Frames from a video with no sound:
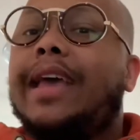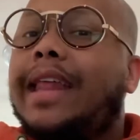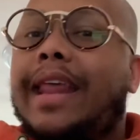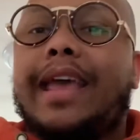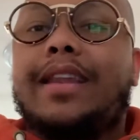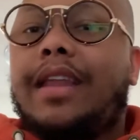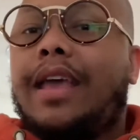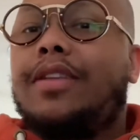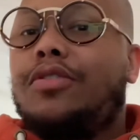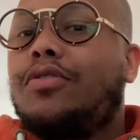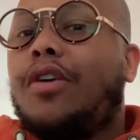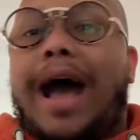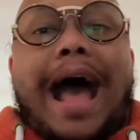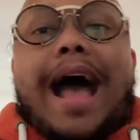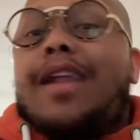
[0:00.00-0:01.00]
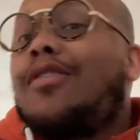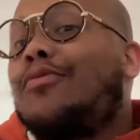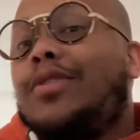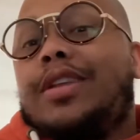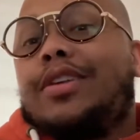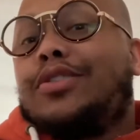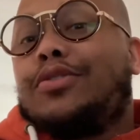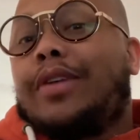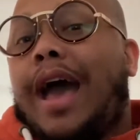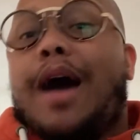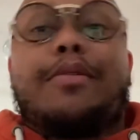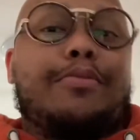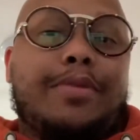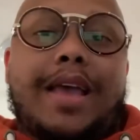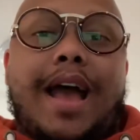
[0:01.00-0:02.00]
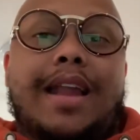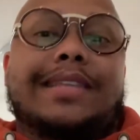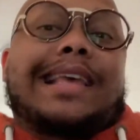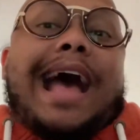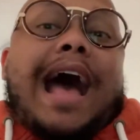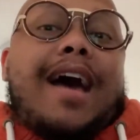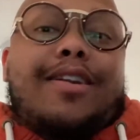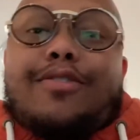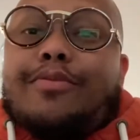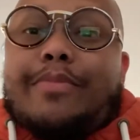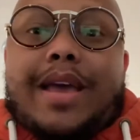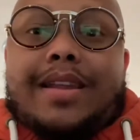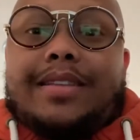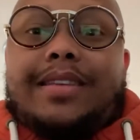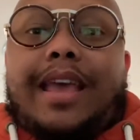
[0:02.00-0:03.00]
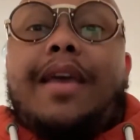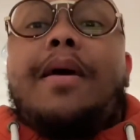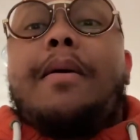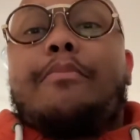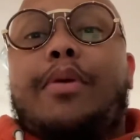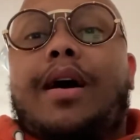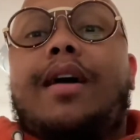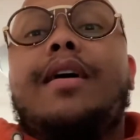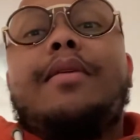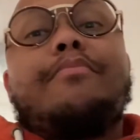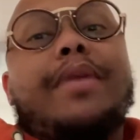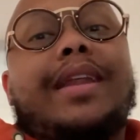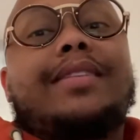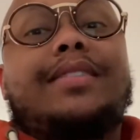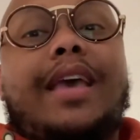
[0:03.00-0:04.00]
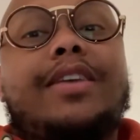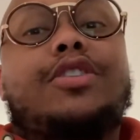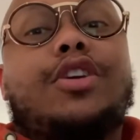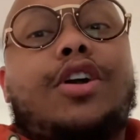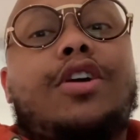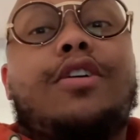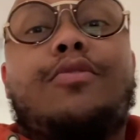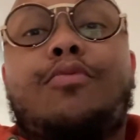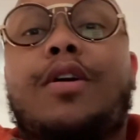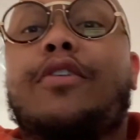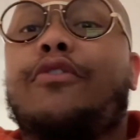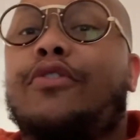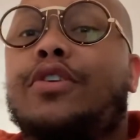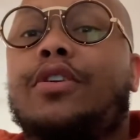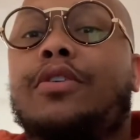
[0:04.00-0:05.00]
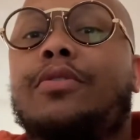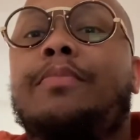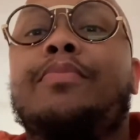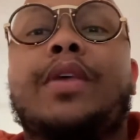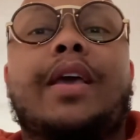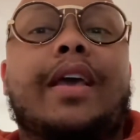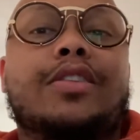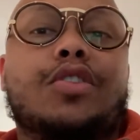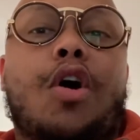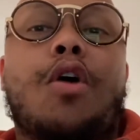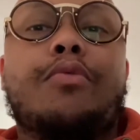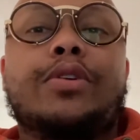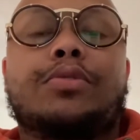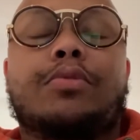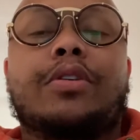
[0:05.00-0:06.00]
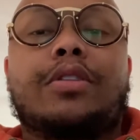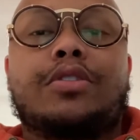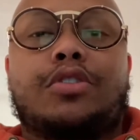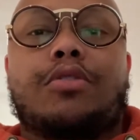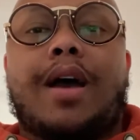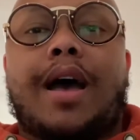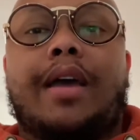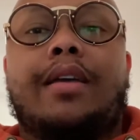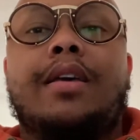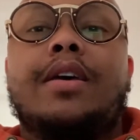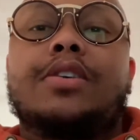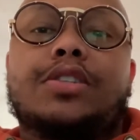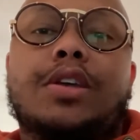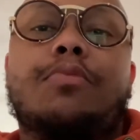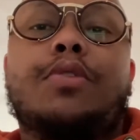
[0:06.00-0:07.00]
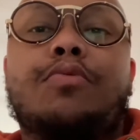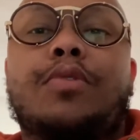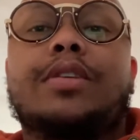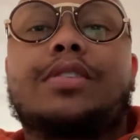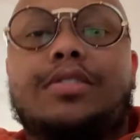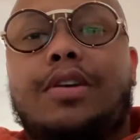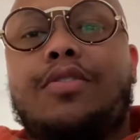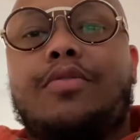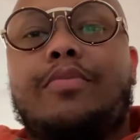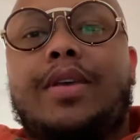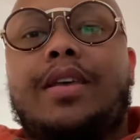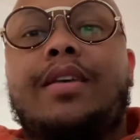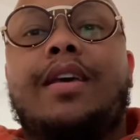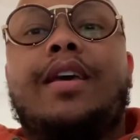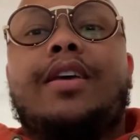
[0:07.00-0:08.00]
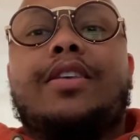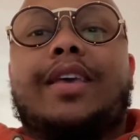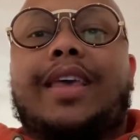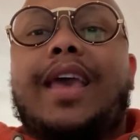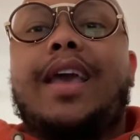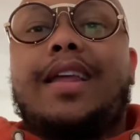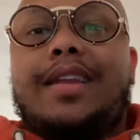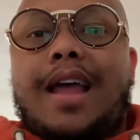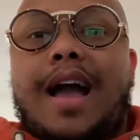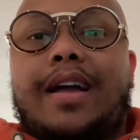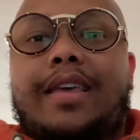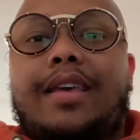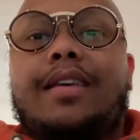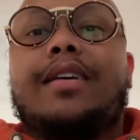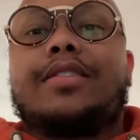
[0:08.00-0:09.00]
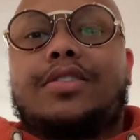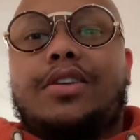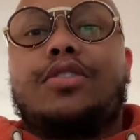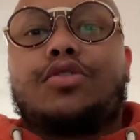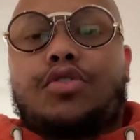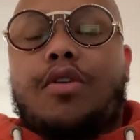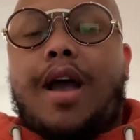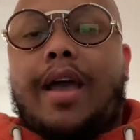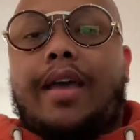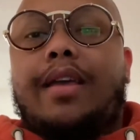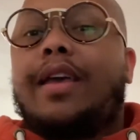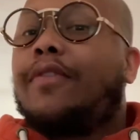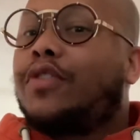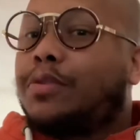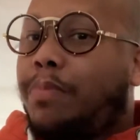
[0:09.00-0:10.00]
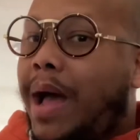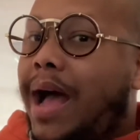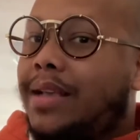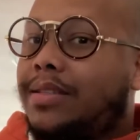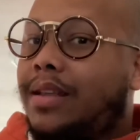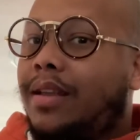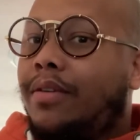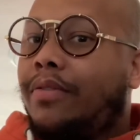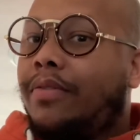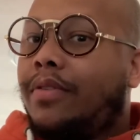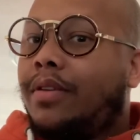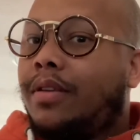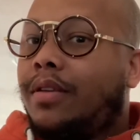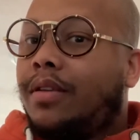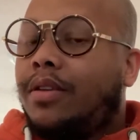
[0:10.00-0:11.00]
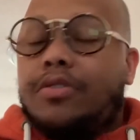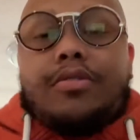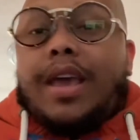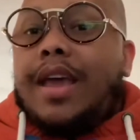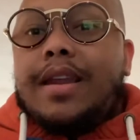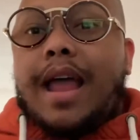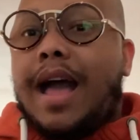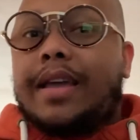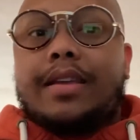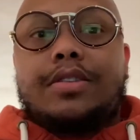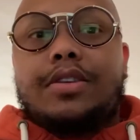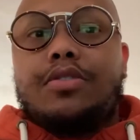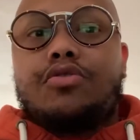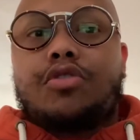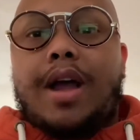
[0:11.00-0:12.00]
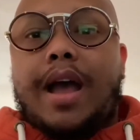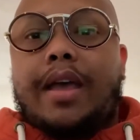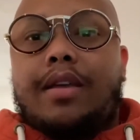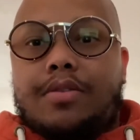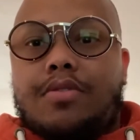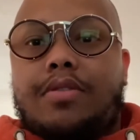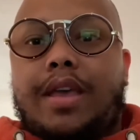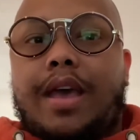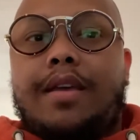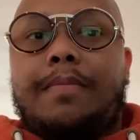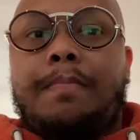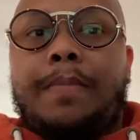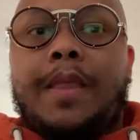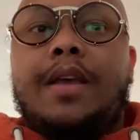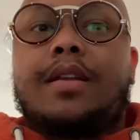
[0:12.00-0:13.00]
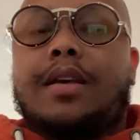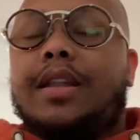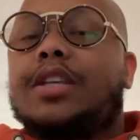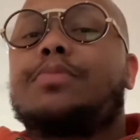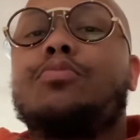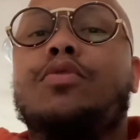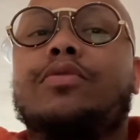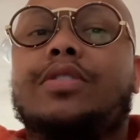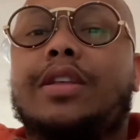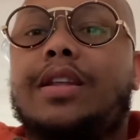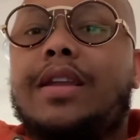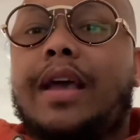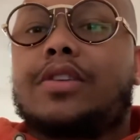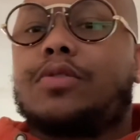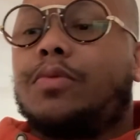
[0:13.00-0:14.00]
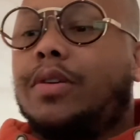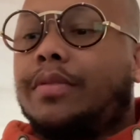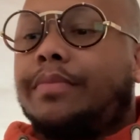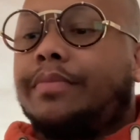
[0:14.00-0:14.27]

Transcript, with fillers: And, and, and, you know, I don't really do that. I'm gonna be honest. I don't meditate, but meditation could work for you. It's always worth a try. Someone once told me, you can't knock it until you try it. If it's positive, you can't knock it until you try it, okay? Now let's move to the next one.